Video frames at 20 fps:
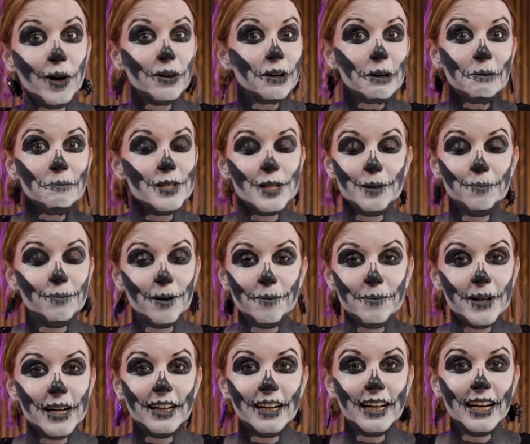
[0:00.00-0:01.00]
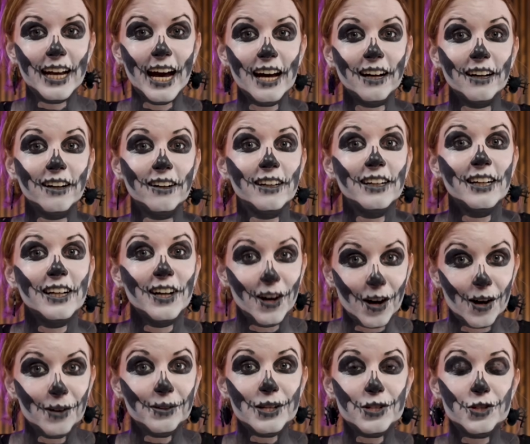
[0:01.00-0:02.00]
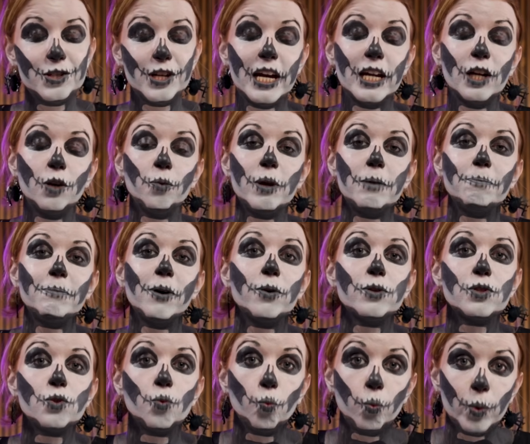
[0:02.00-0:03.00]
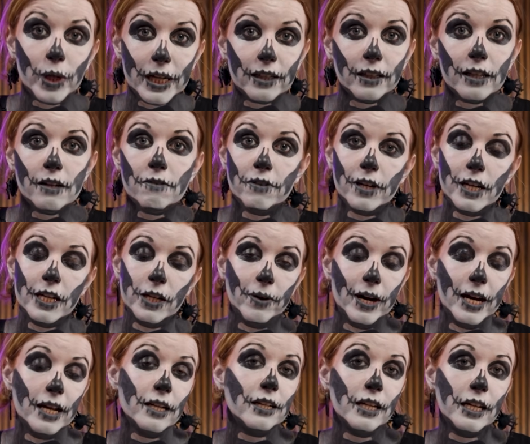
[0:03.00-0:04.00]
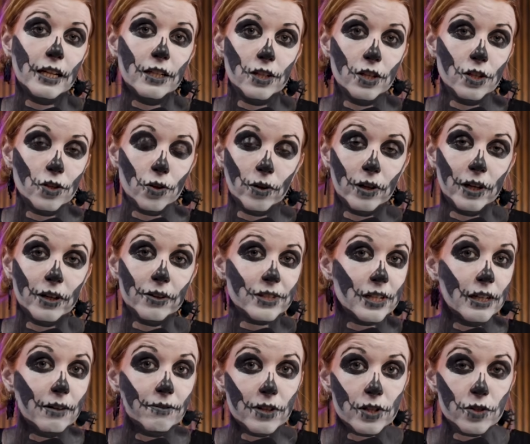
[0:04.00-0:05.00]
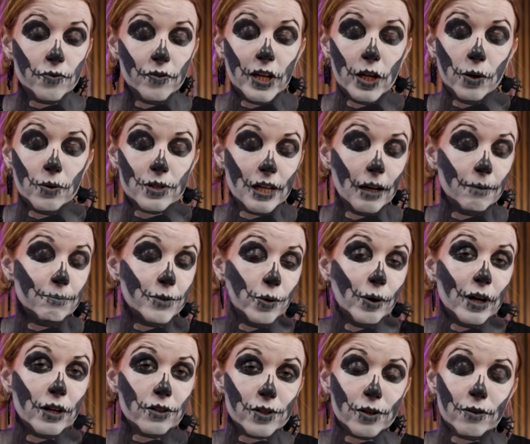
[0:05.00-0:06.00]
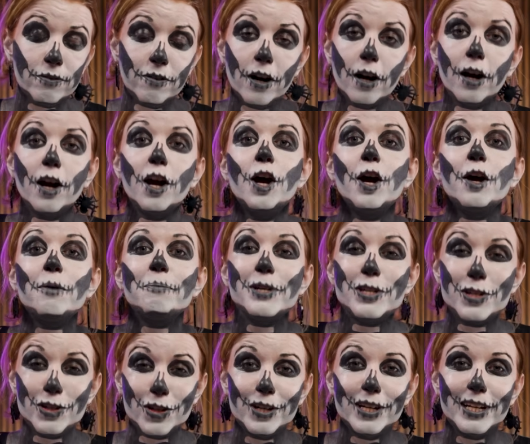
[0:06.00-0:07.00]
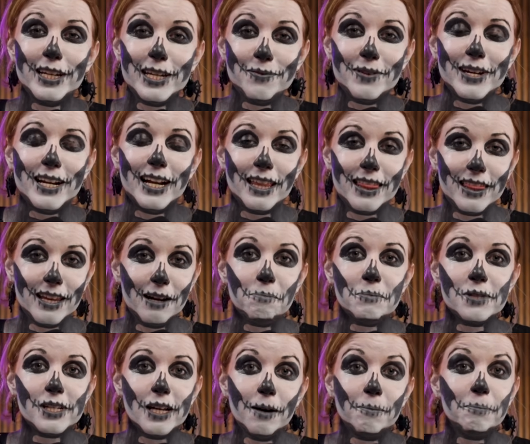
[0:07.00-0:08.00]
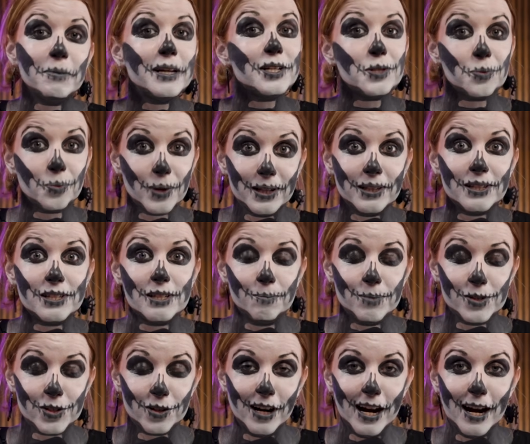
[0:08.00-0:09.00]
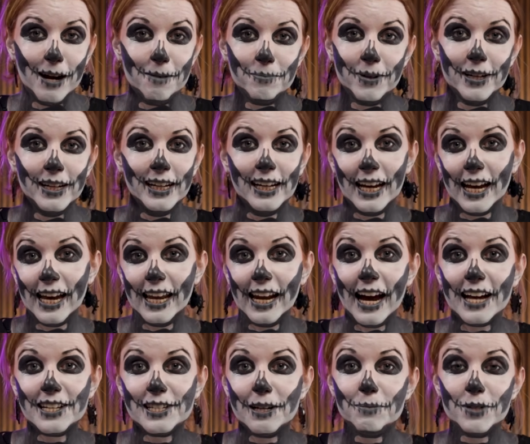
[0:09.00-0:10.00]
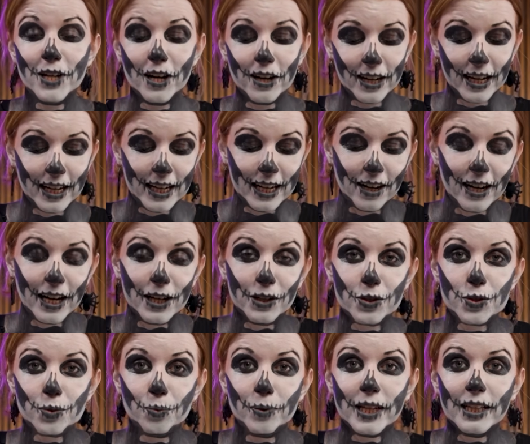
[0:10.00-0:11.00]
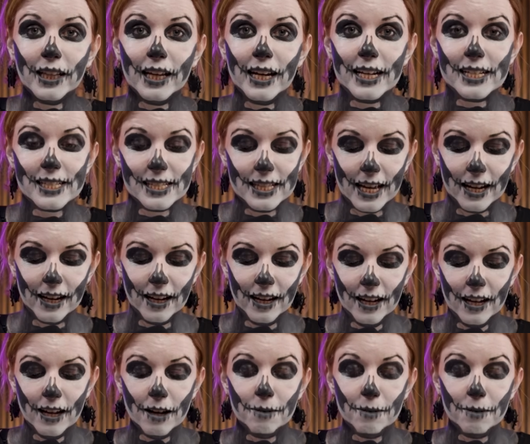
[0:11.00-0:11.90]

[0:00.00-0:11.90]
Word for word: welcome to Premiere Gal. On this channel, we post weekly video editing tutorials, and if this video has helped you out so far, be sure to give it a thumbs up as well as subscribe. And as I'm talking here, I just realized that